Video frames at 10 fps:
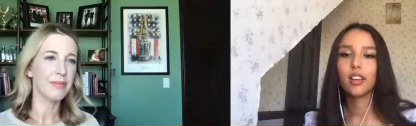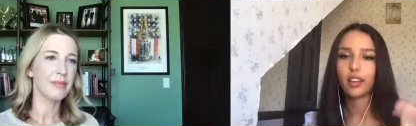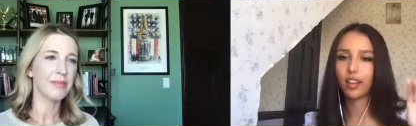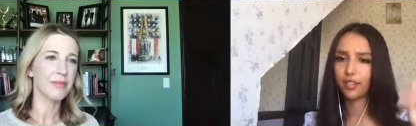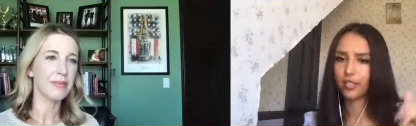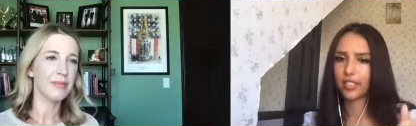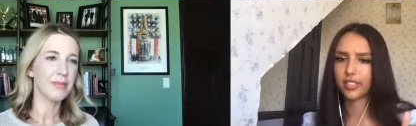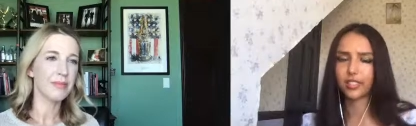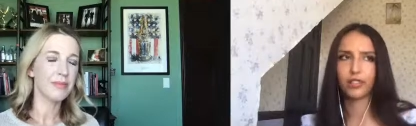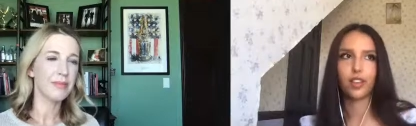Speaker 1: kind of a
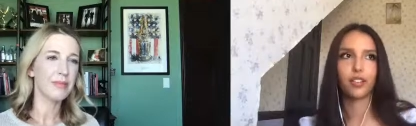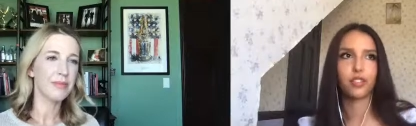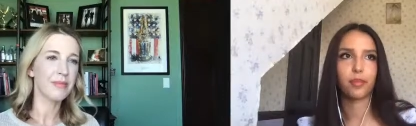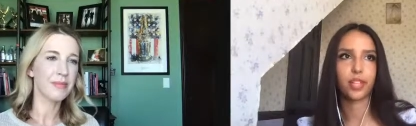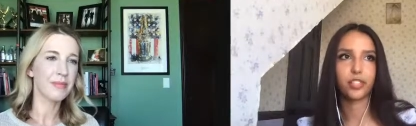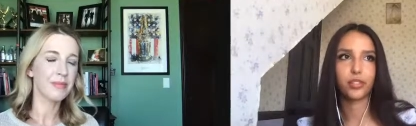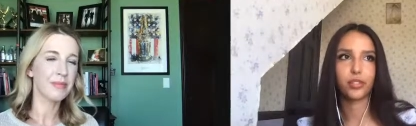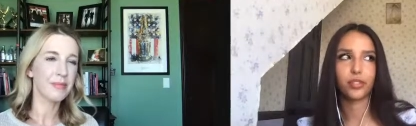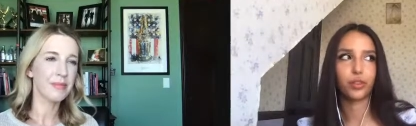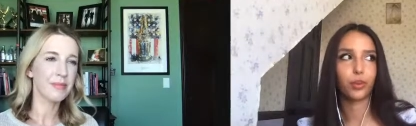list of, of some things you
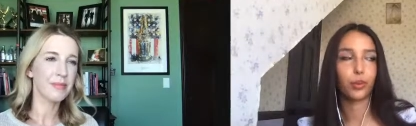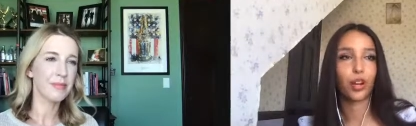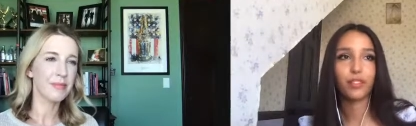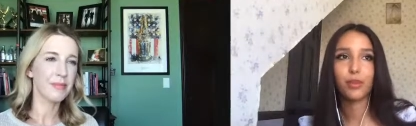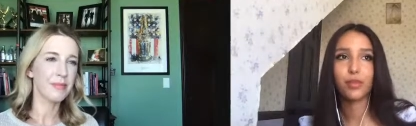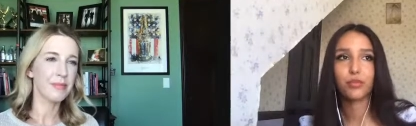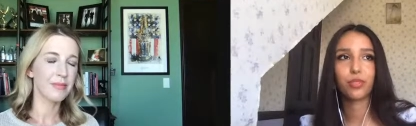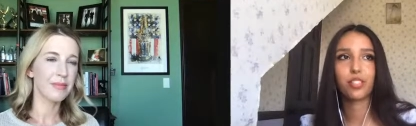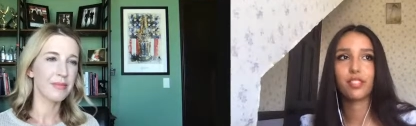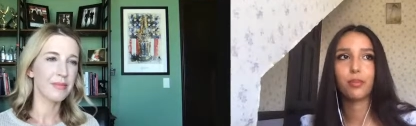can do. And one of them is
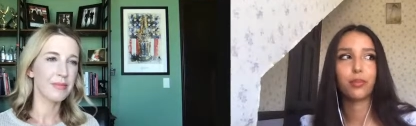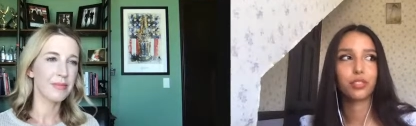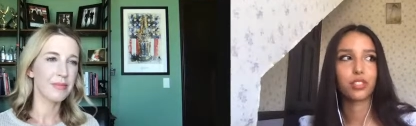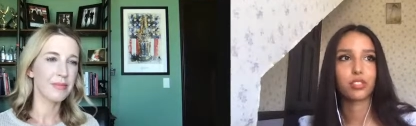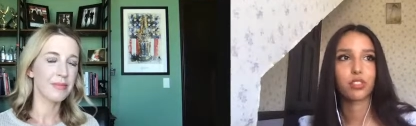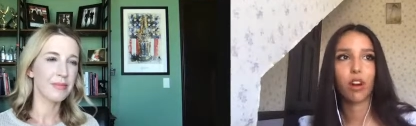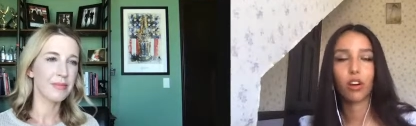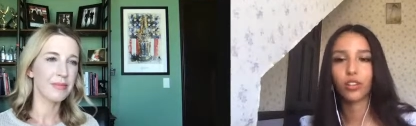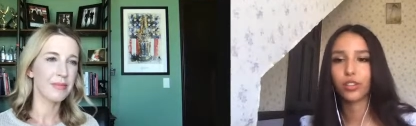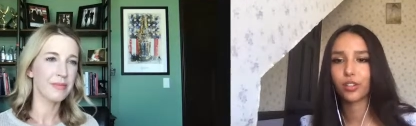really simple. Just
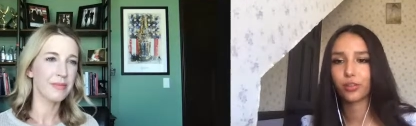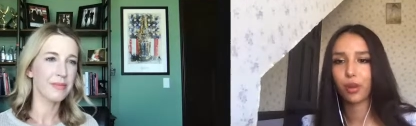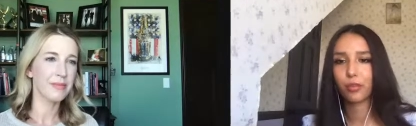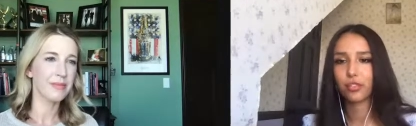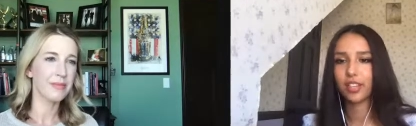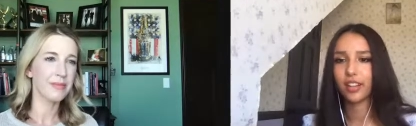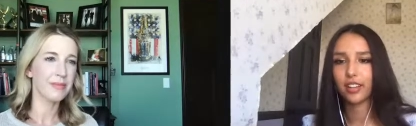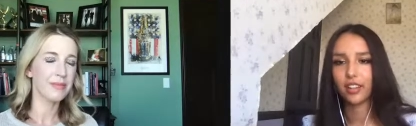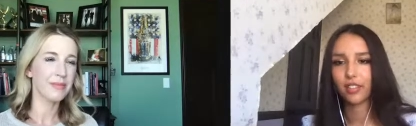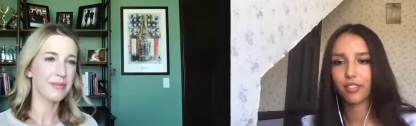call your
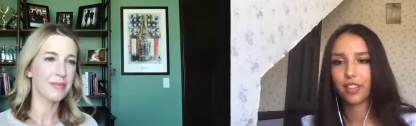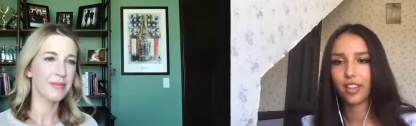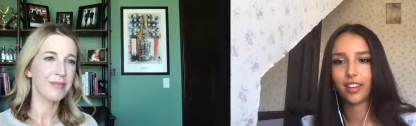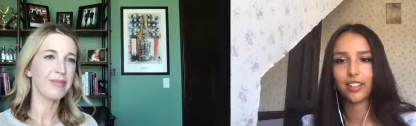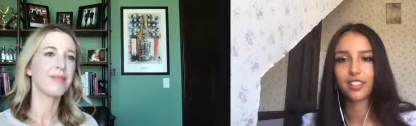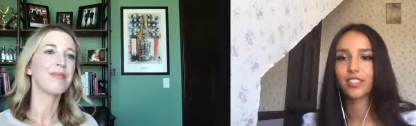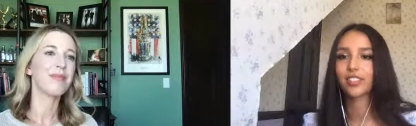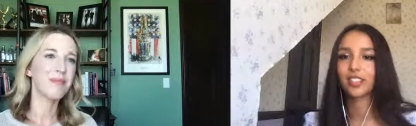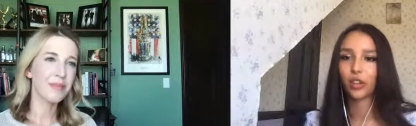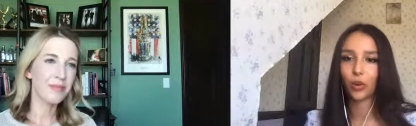representative. And it's,
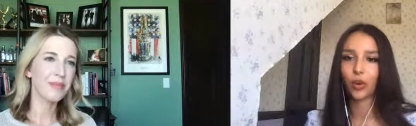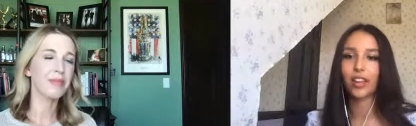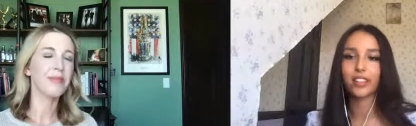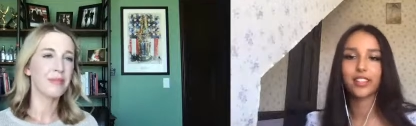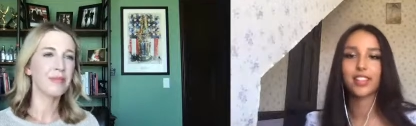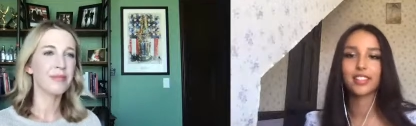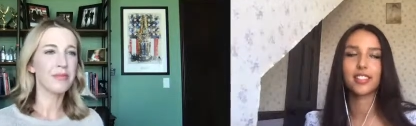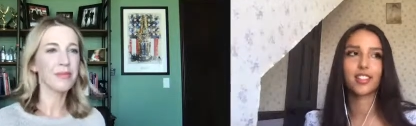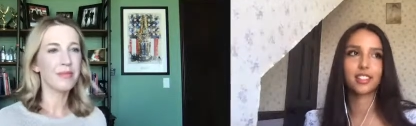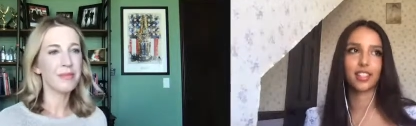you know, I think
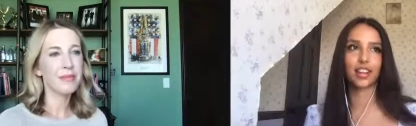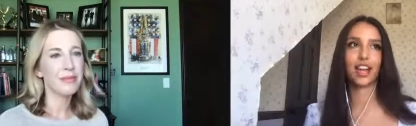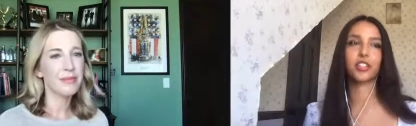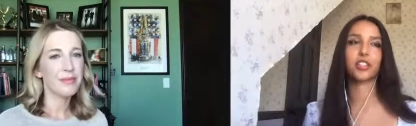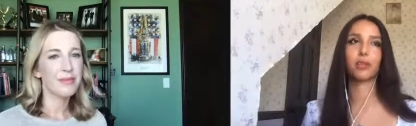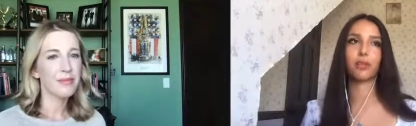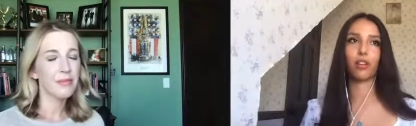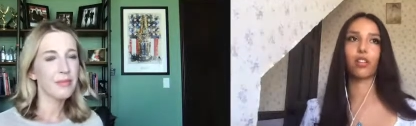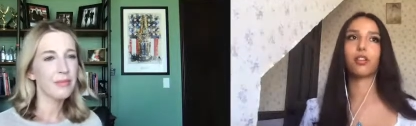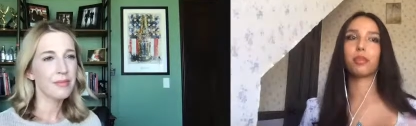that's a, an action that
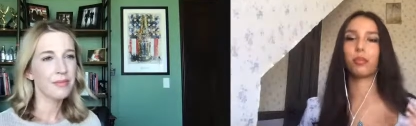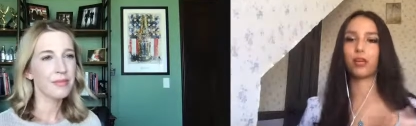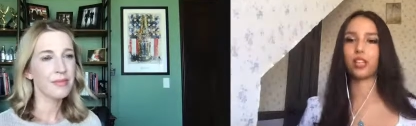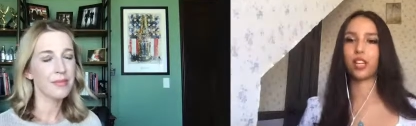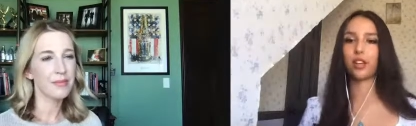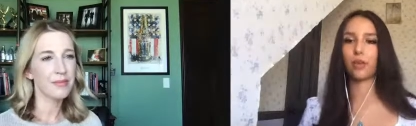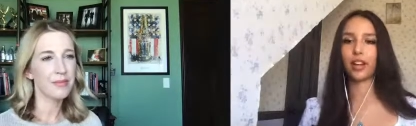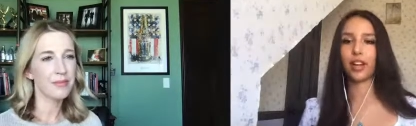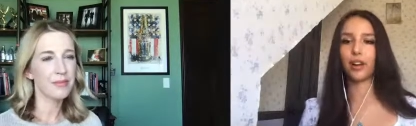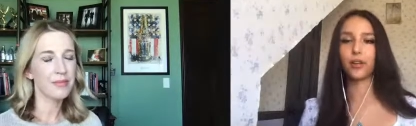a lot of people are taking
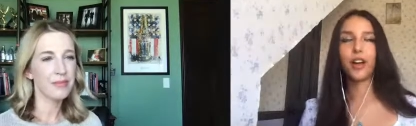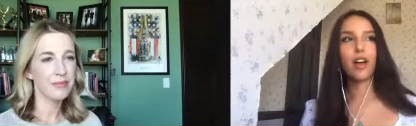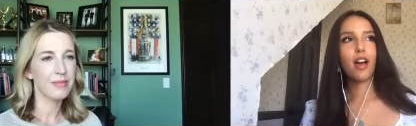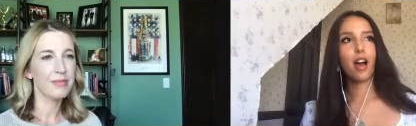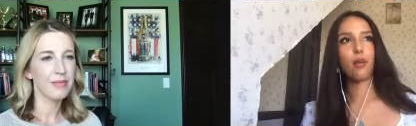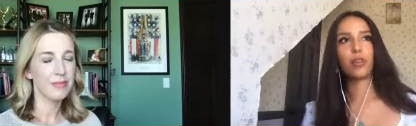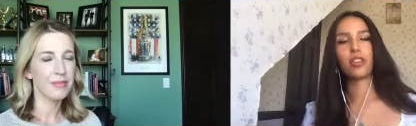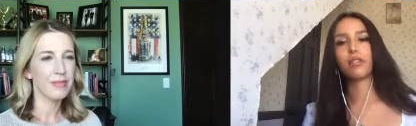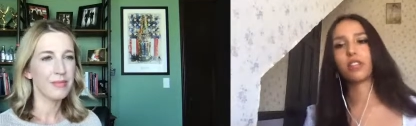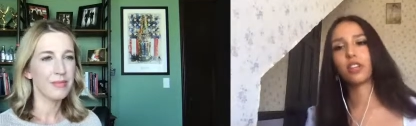right now um,
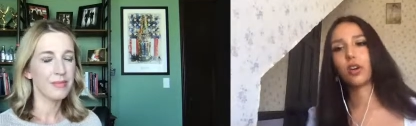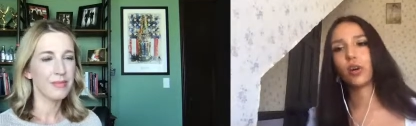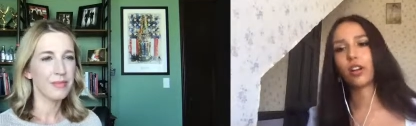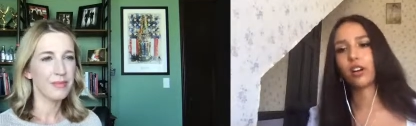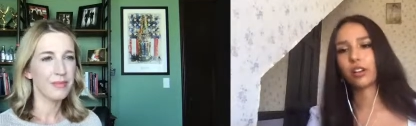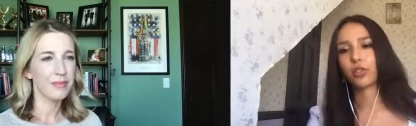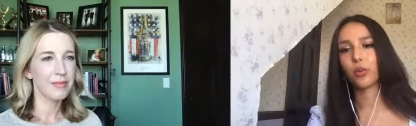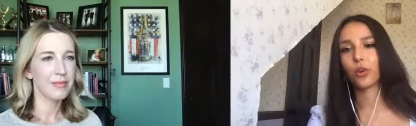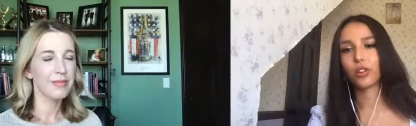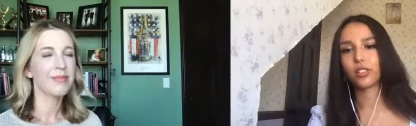with everything going on in the
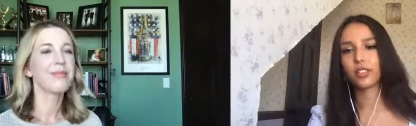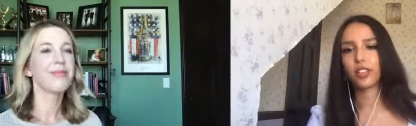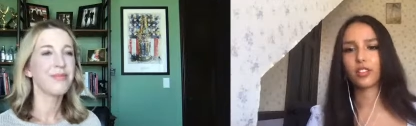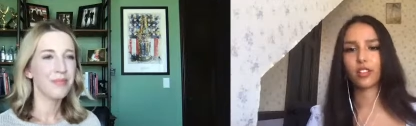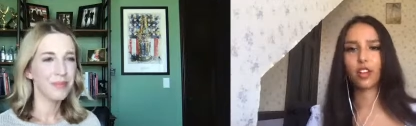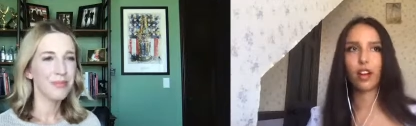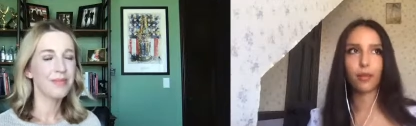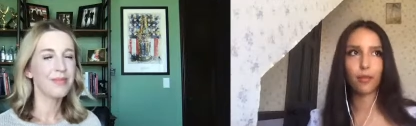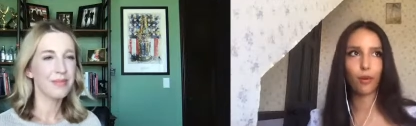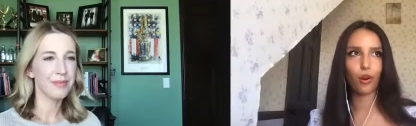world. There's a
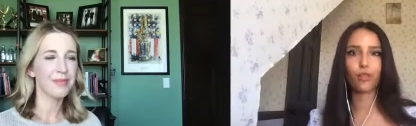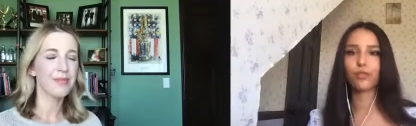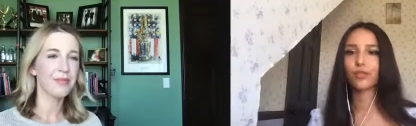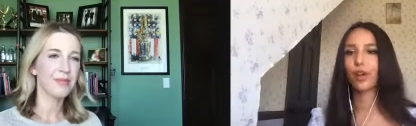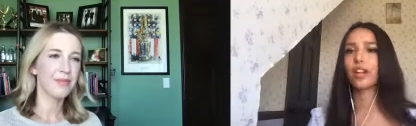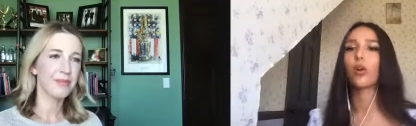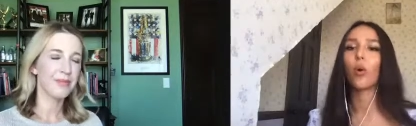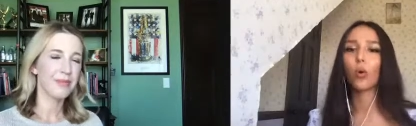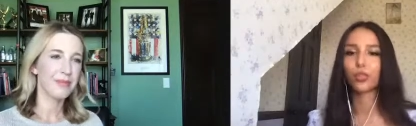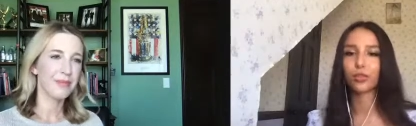lot more of trying to
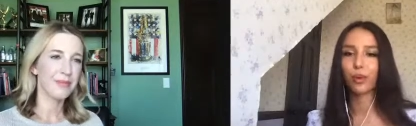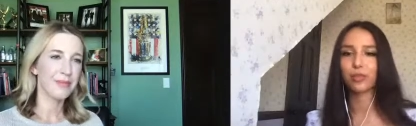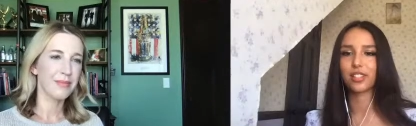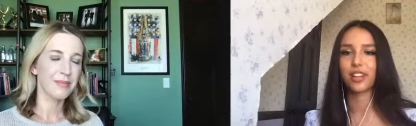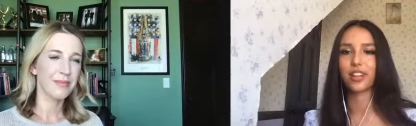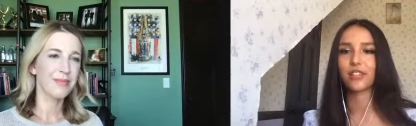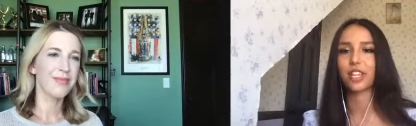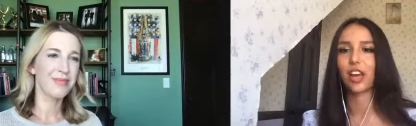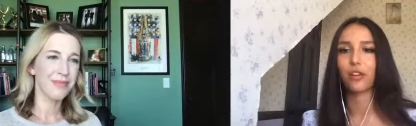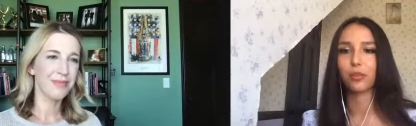hold your representative
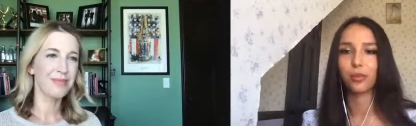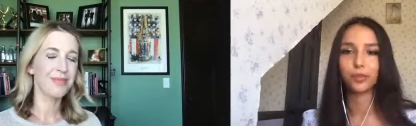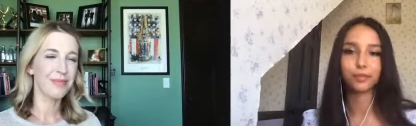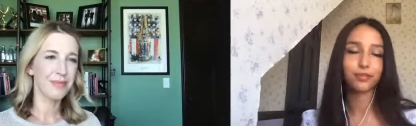accountable